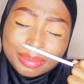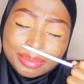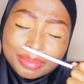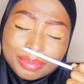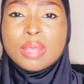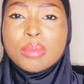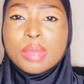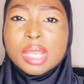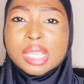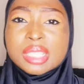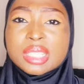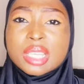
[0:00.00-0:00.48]

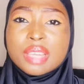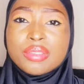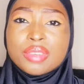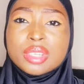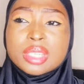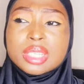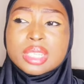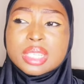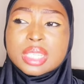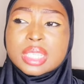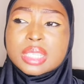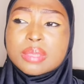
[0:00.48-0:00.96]
It makes
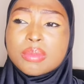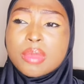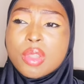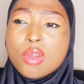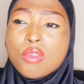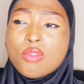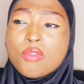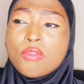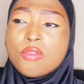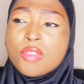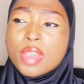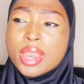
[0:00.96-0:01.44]
everything
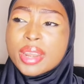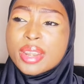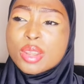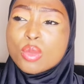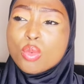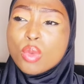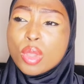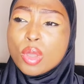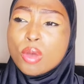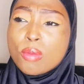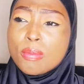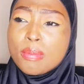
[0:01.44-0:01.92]
smell very
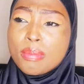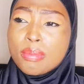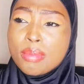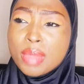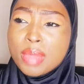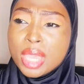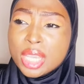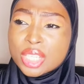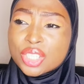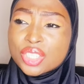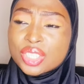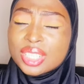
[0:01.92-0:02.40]
well
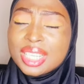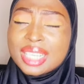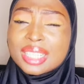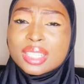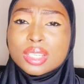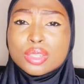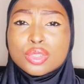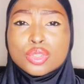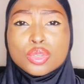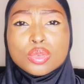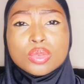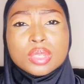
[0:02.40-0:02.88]
meshed, like
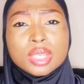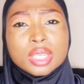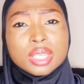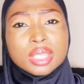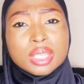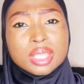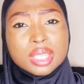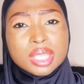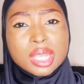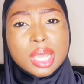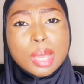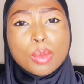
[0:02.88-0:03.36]
they took their
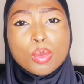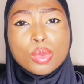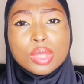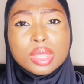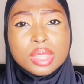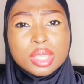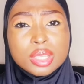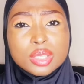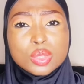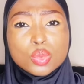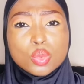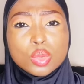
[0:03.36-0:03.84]
time
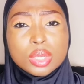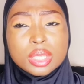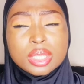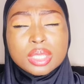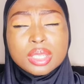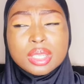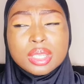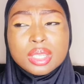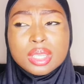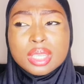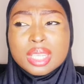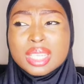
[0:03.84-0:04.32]
with this one.
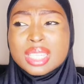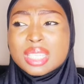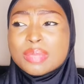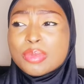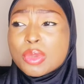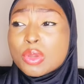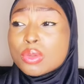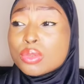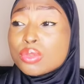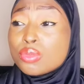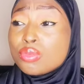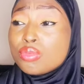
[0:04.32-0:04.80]
It
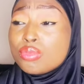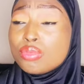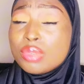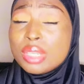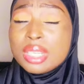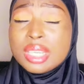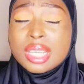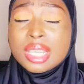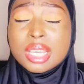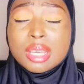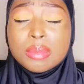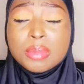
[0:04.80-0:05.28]
smells
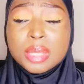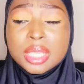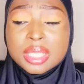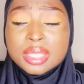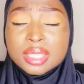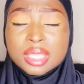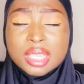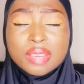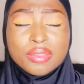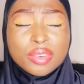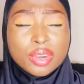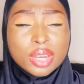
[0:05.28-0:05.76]
really
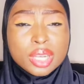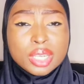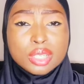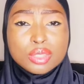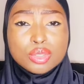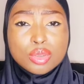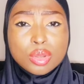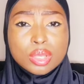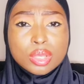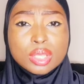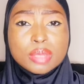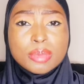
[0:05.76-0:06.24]
amazing. I've already
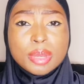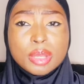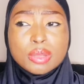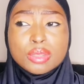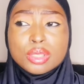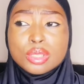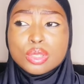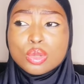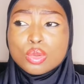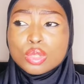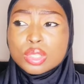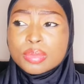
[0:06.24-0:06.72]
talked about
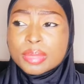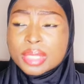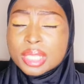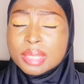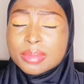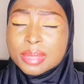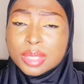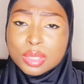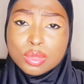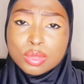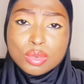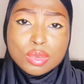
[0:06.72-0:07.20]
the notes, but
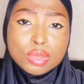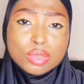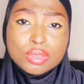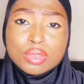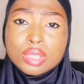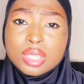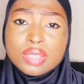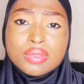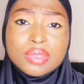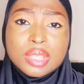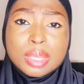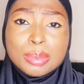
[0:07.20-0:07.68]
I'm still going to
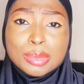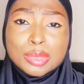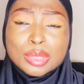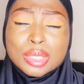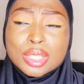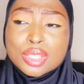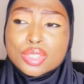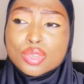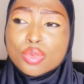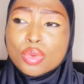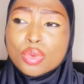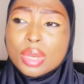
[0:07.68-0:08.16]
leave them on
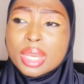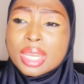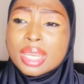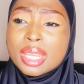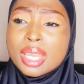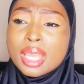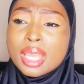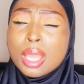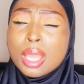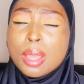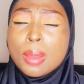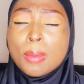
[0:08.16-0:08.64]
the screen.
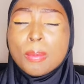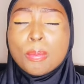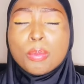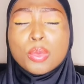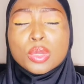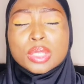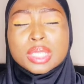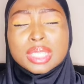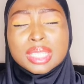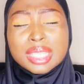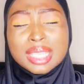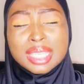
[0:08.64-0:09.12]

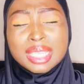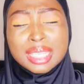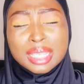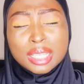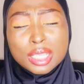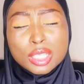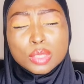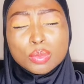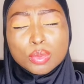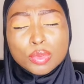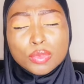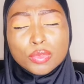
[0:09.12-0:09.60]
But in
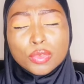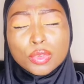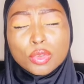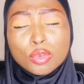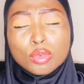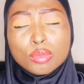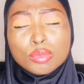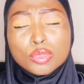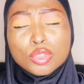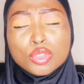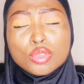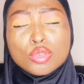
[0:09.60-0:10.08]
this
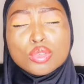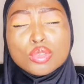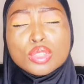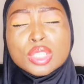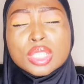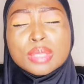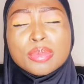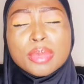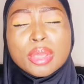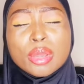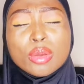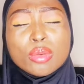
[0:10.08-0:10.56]
perfume, you don't
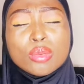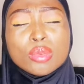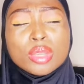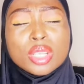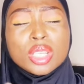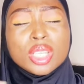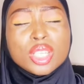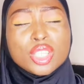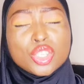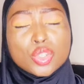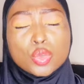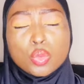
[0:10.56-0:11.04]
smell
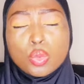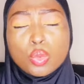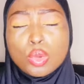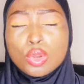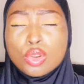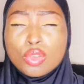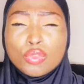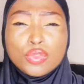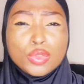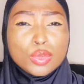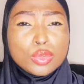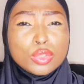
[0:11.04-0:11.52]
each
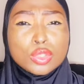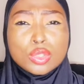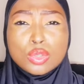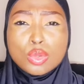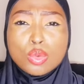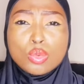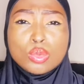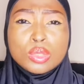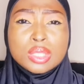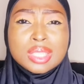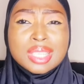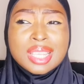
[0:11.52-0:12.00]
one of those
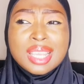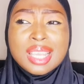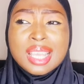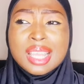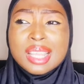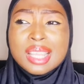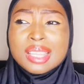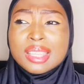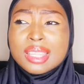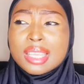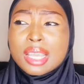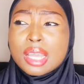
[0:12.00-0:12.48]
notes.
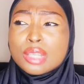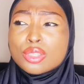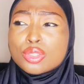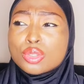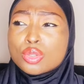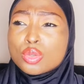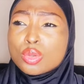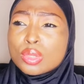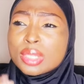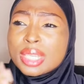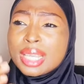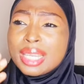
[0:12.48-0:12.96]
They are
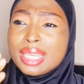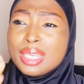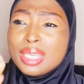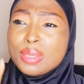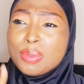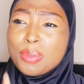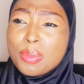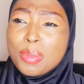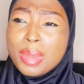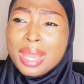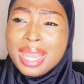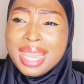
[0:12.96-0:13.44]
totally
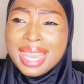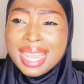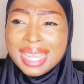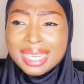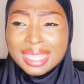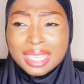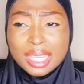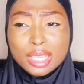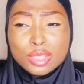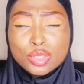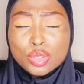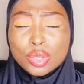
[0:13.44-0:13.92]

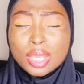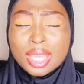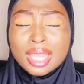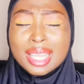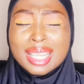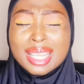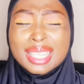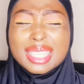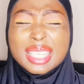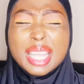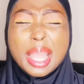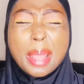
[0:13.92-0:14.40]
blended
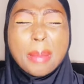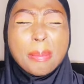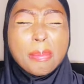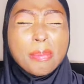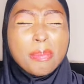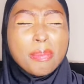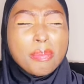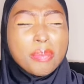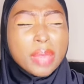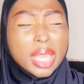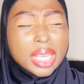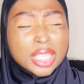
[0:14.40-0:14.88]
together. They are
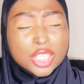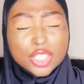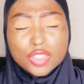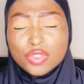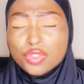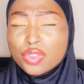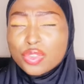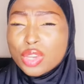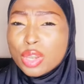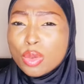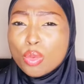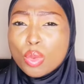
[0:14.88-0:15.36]
meshed
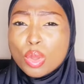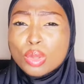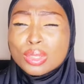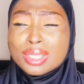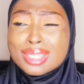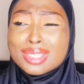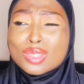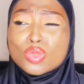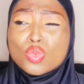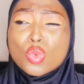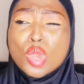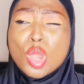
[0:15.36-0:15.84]
very well.
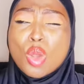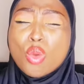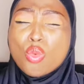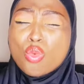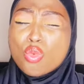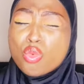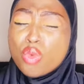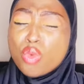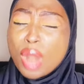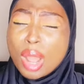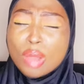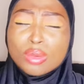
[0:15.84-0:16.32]
It's
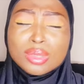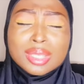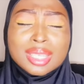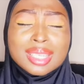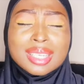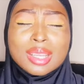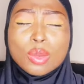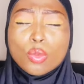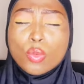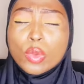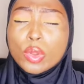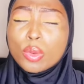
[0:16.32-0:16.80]

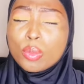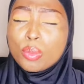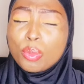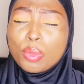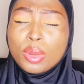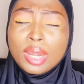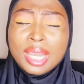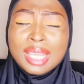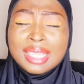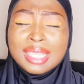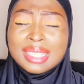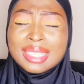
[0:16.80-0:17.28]
well-rounded and
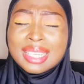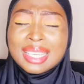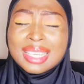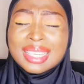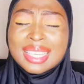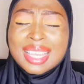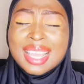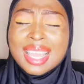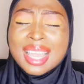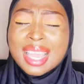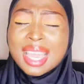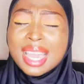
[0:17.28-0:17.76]

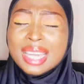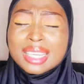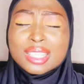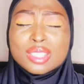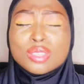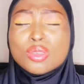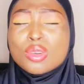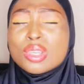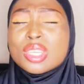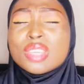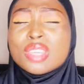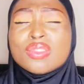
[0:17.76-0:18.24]
well-blended, and
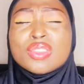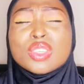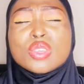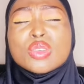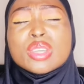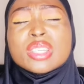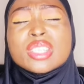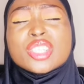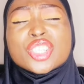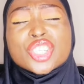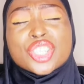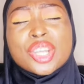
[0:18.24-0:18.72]
it's not giving
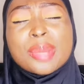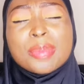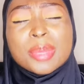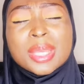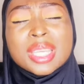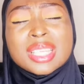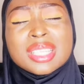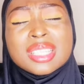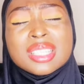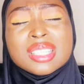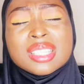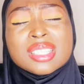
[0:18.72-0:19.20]
you any sharp
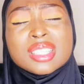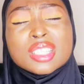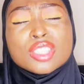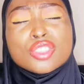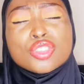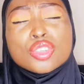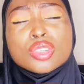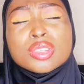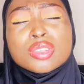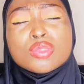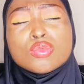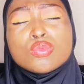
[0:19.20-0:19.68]
edges. It's
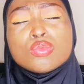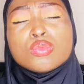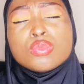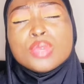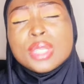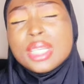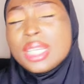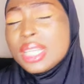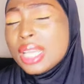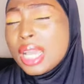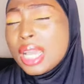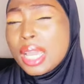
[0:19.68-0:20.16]
just
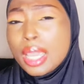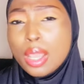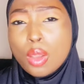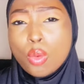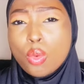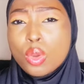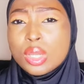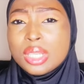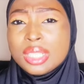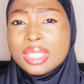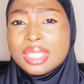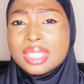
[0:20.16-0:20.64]
really high
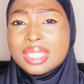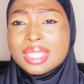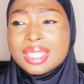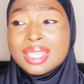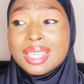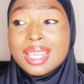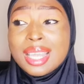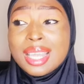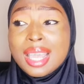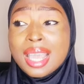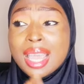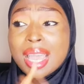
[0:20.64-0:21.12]
quality.
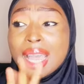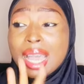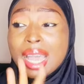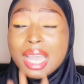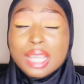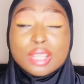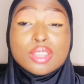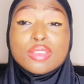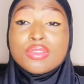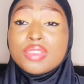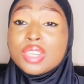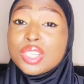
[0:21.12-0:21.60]

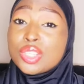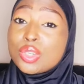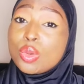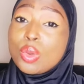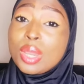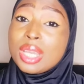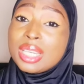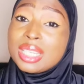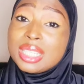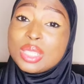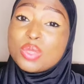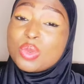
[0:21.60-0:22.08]
Art of Nature
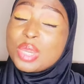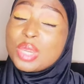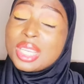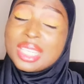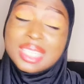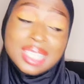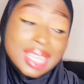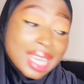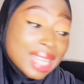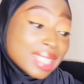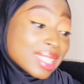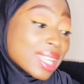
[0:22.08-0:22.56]
1 is where
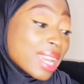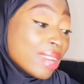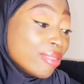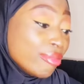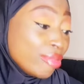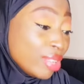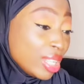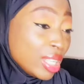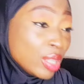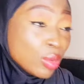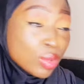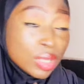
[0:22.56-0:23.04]
it's at. I
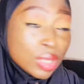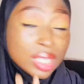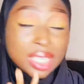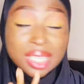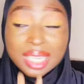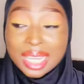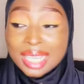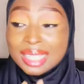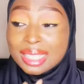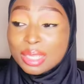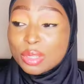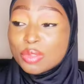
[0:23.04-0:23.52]
really
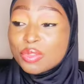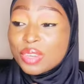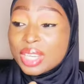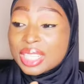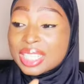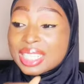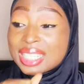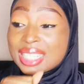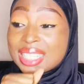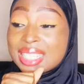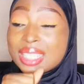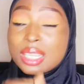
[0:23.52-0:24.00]
like that. In
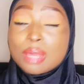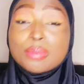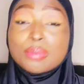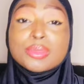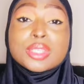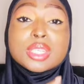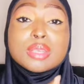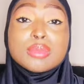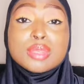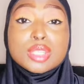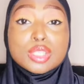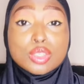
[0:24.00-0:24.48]
fact, it's
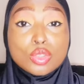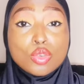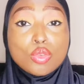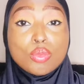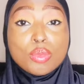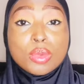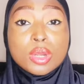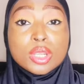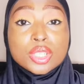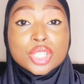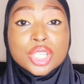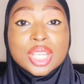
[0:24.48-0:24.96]
tempting me so
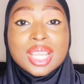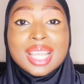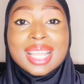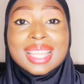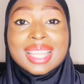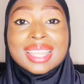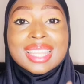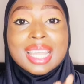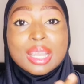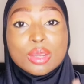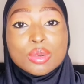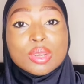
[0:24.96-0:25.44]
much
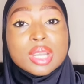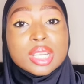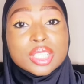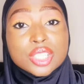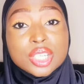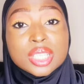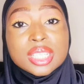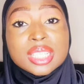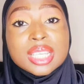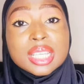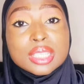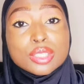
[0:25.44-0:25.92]
that I could
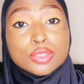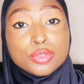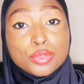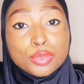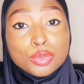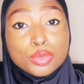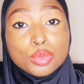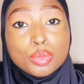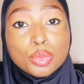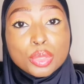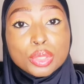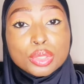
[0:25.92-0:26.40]
actually get a
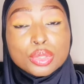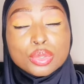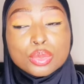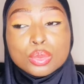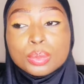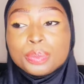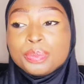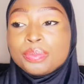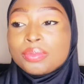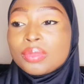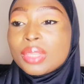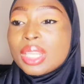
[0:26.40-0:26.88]
full
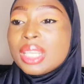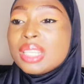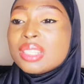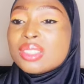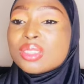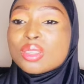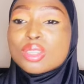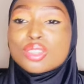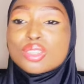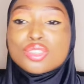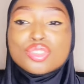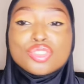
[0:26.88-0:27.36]
bottle.
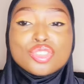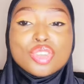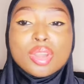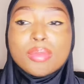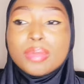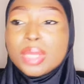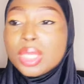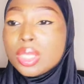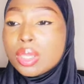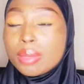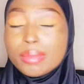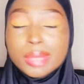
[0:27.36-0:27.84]
It's not
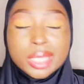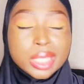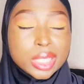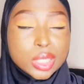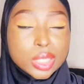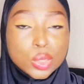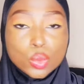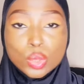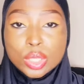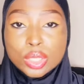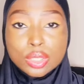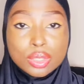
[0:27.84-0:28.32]
yummy,
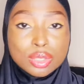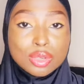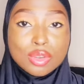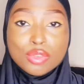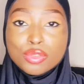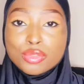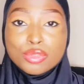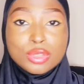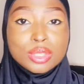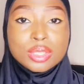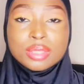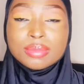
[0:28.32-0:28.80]
sweet,
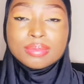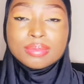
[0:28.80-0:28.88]
fruity.